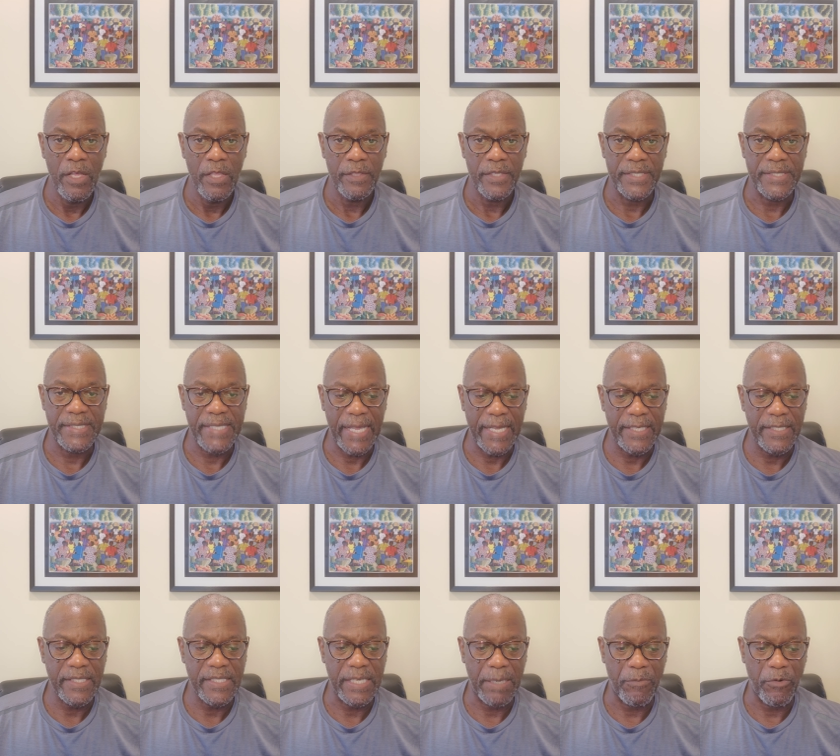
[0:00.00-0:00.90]
The
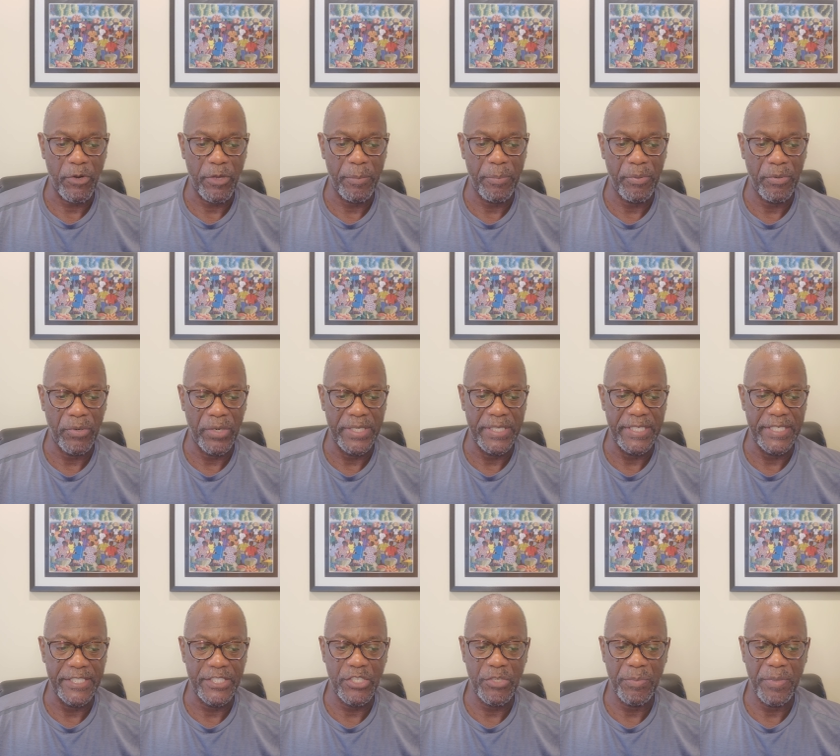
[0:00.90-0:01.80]
second summary point
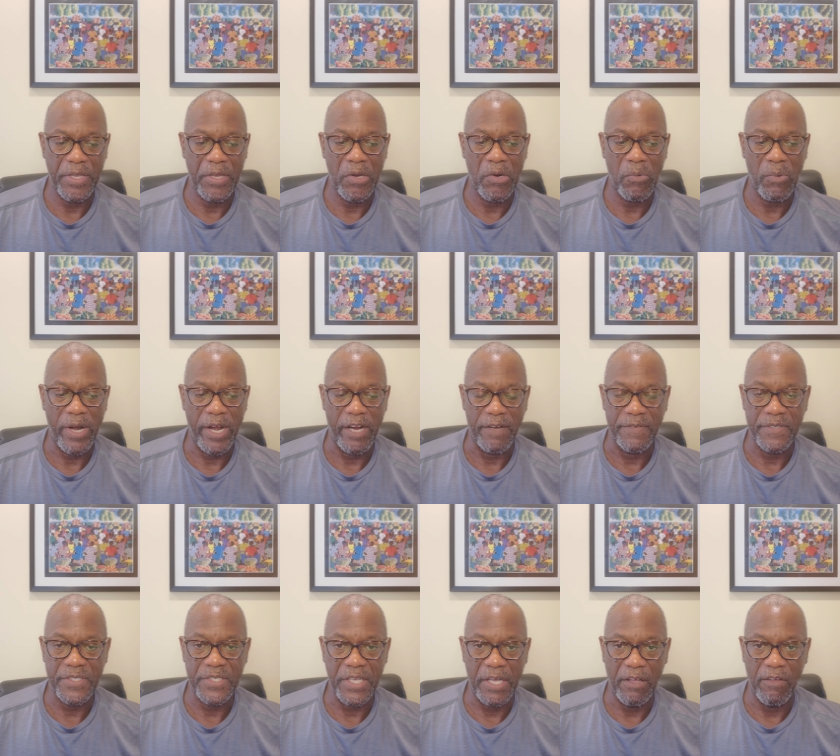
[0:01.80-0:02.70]
is to be aware of
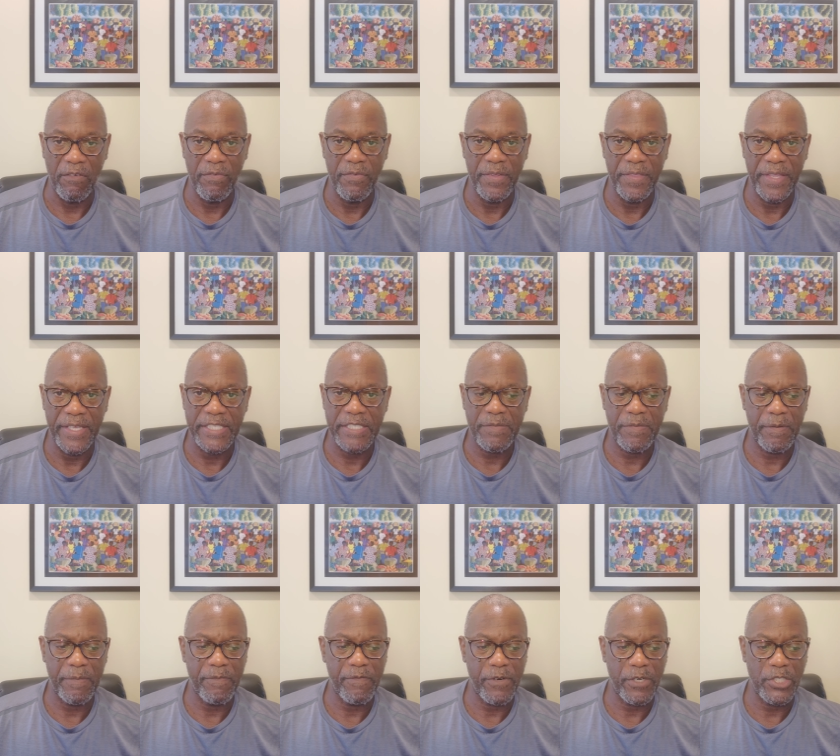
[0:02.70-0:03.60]
self, and that's
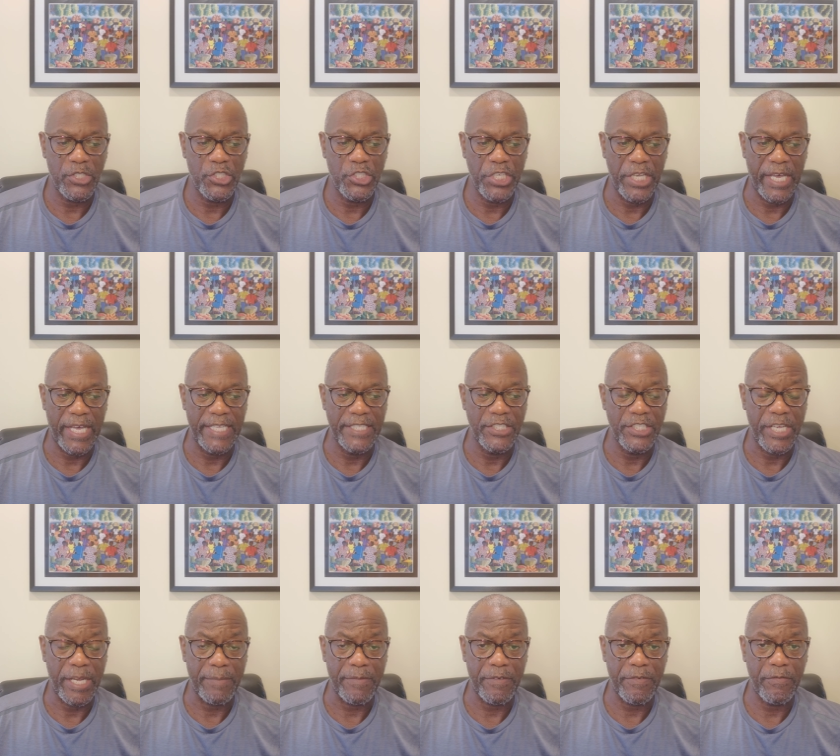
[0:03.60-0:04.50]
from 1 John
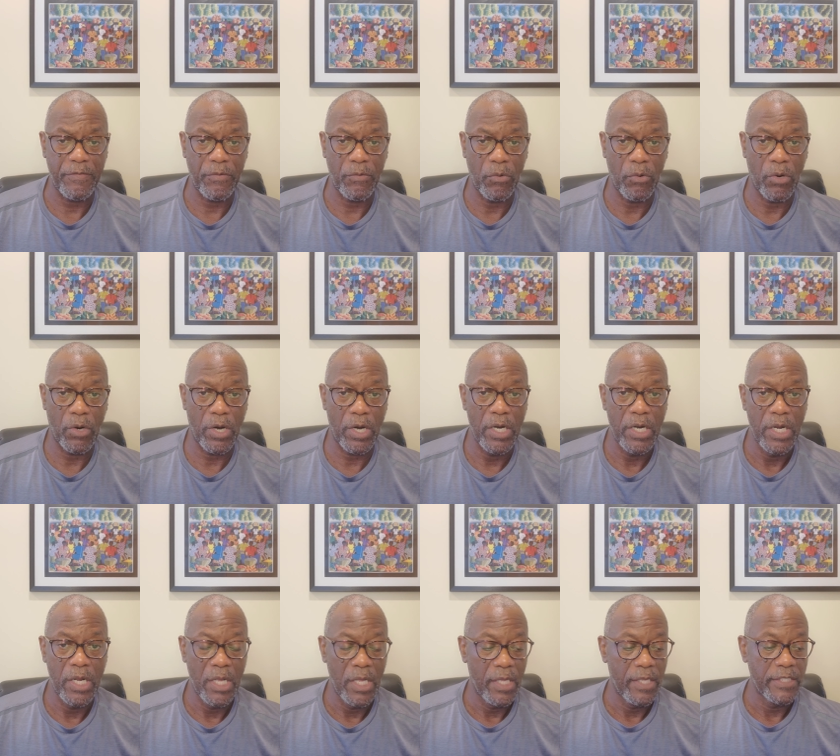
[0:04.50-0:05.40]
chapter 4,
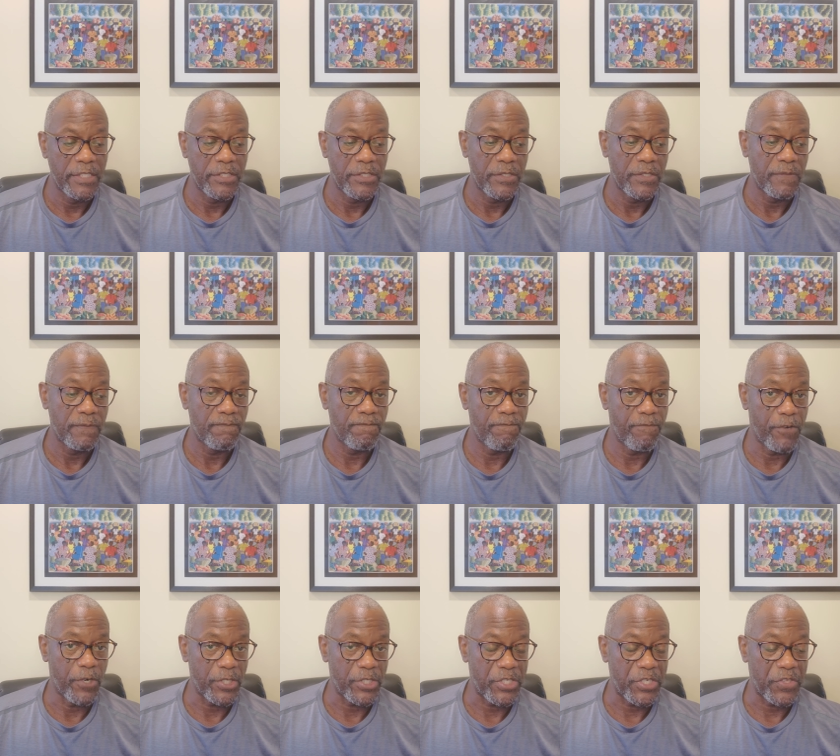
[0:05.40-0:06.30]

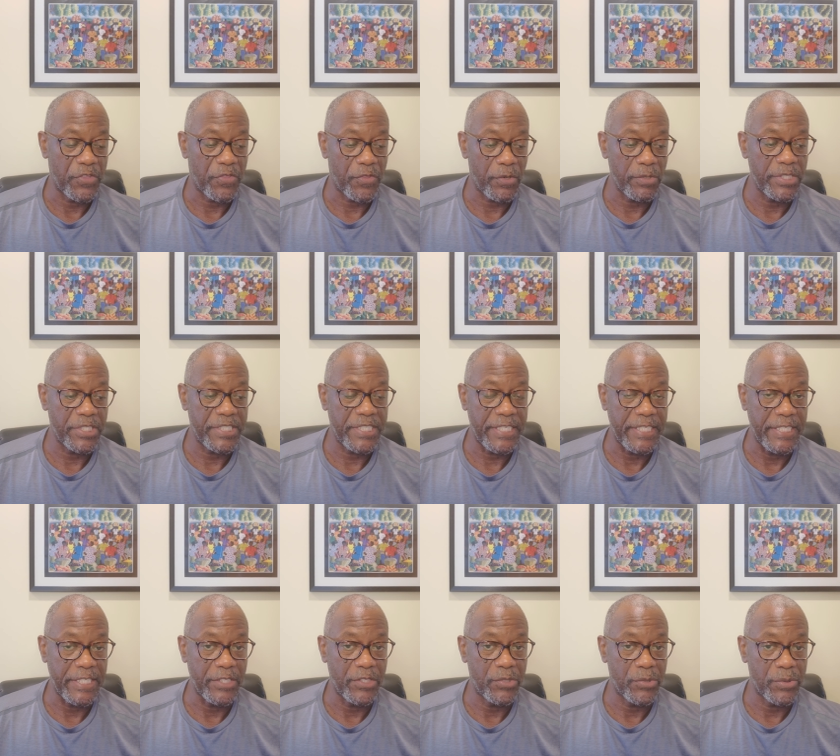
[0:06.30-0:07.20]
verses
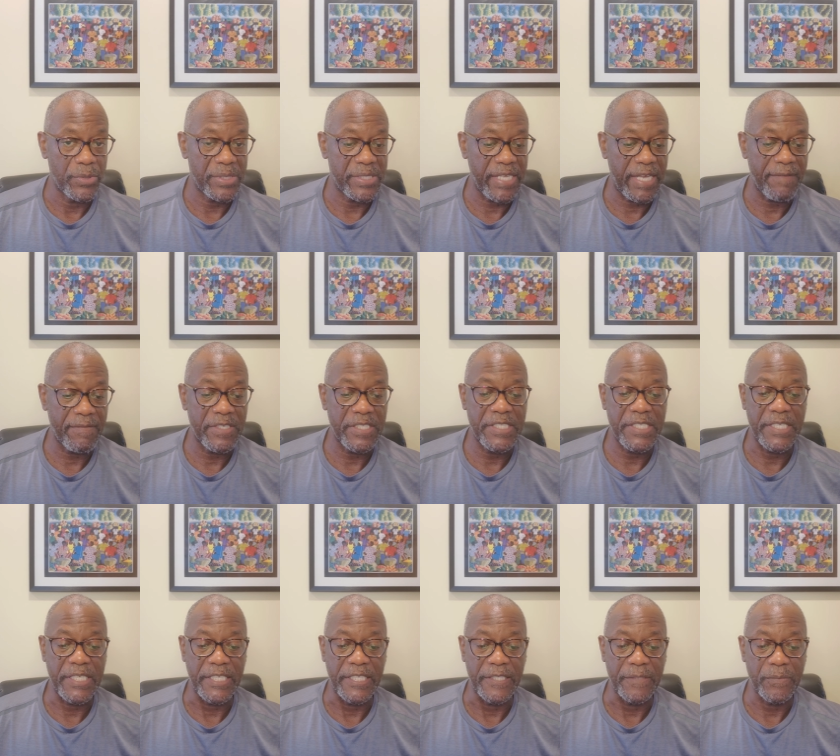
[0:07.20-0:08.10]
13 through
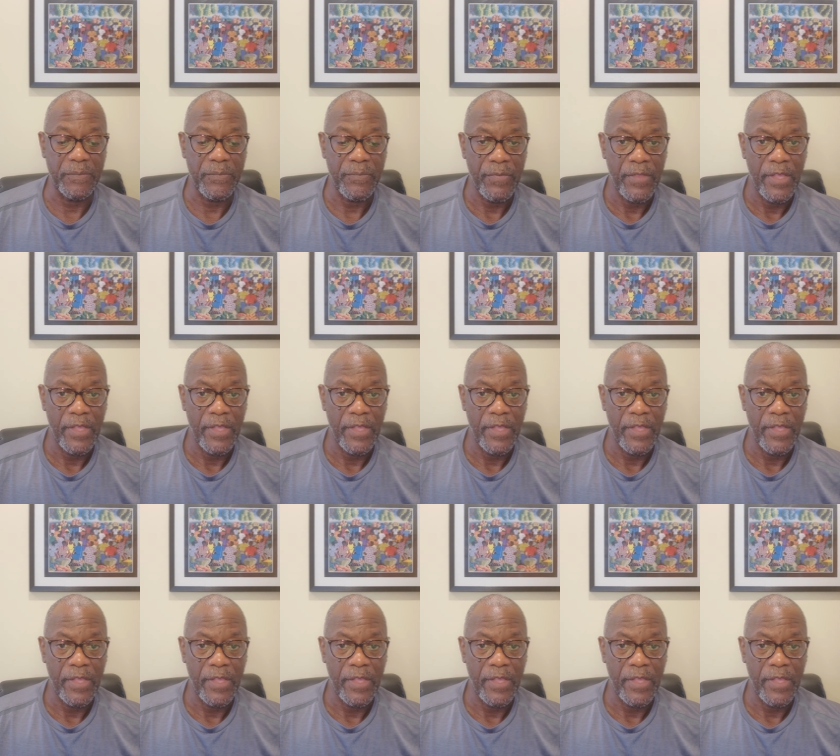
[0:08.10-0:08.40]
17.